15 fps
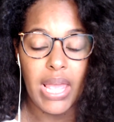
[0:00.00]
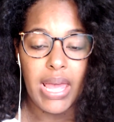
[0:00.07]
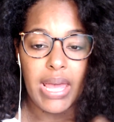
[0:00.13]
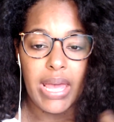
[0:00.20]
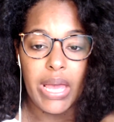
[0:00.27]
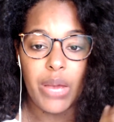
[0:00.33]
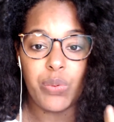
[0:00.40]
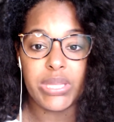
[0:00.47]

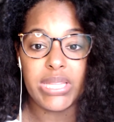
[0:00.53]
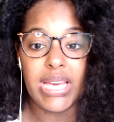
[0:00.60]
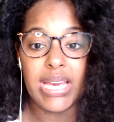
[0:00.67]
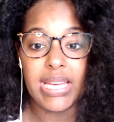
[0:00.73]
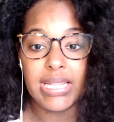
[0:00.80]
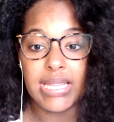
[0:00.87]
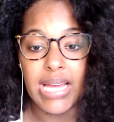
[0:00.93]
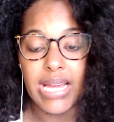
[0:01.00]
and with the
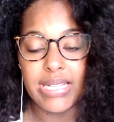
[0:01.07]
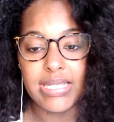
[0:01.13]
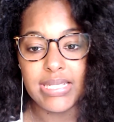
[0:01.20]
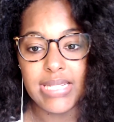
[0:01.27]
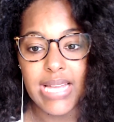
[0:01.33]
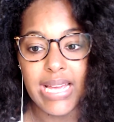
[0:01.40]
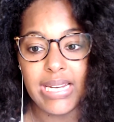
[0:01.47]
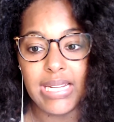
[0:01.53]
headlines
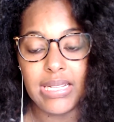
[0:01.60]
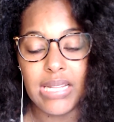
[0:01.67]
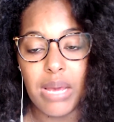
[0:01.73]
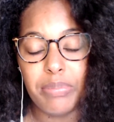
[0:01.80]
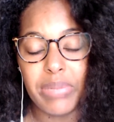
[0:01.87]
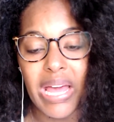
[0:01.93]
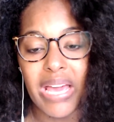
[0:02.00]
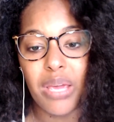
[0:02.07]
stating that
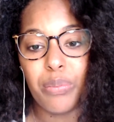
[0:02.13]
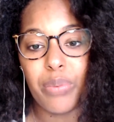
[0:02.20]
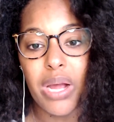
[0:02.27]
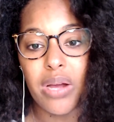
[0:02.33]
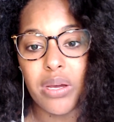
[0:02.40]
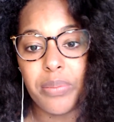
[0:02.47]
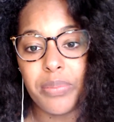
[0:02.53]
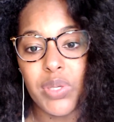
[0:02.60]
Black and
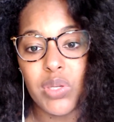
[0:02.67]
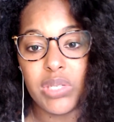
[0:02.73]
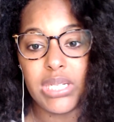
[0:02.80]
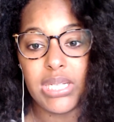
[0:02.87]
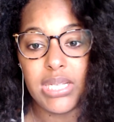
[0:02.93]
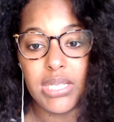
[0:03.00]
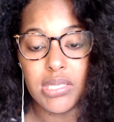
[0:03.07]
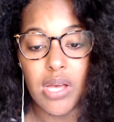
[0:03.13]
brown
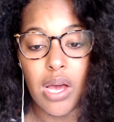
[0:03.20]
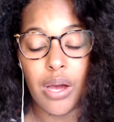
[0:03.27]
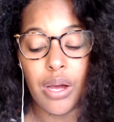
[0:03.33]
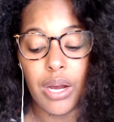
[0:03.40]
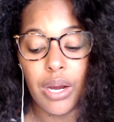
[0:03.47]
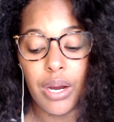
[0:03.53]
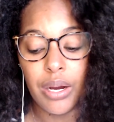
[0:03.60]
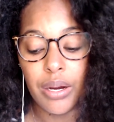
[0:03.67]
communities
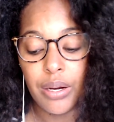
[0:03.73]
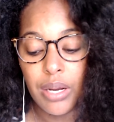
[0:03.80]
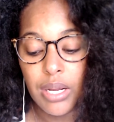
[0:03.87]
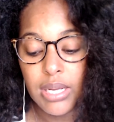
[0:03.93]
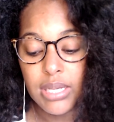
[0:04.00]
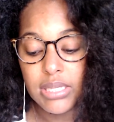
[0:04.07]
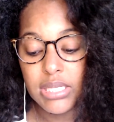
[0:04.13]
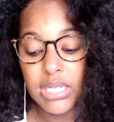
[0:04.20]
are
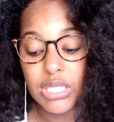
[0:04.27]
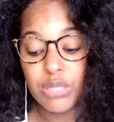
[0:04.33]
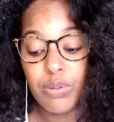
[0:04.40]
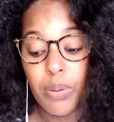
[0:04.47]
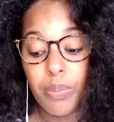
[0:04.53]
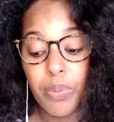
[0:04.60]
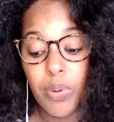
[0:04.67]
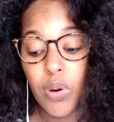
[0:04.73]

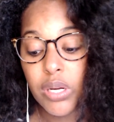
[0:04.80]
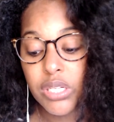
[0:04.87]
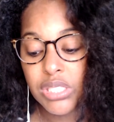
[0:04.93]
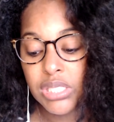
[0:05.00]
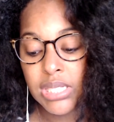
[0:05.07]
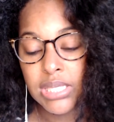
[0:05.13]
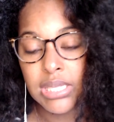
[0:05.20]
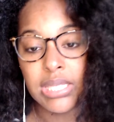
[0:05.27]

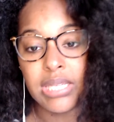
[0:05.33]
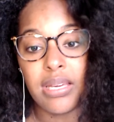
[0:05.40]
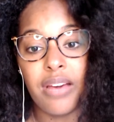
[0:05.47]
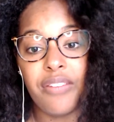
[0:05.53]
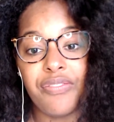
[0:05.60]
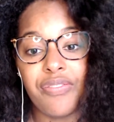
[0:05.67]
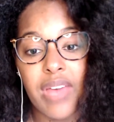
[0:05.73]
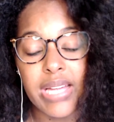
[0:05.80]
disproportionately
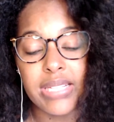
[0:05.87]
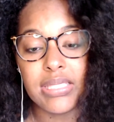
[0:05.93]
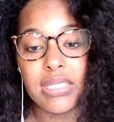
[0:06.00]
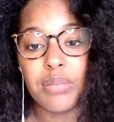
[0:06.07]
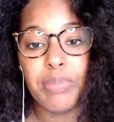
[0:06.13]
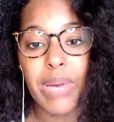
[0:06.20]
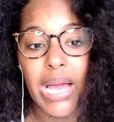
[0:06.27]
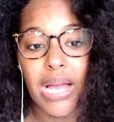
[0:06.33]

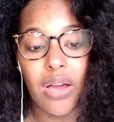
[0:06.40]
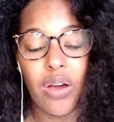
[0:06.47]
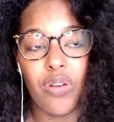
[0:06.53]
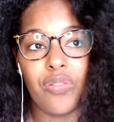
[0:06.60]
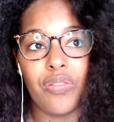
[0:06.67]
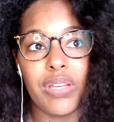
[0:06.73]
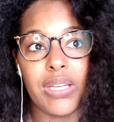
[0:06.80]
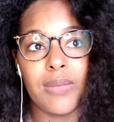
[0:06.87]
affected by
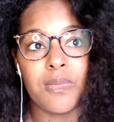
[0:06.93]
COVID,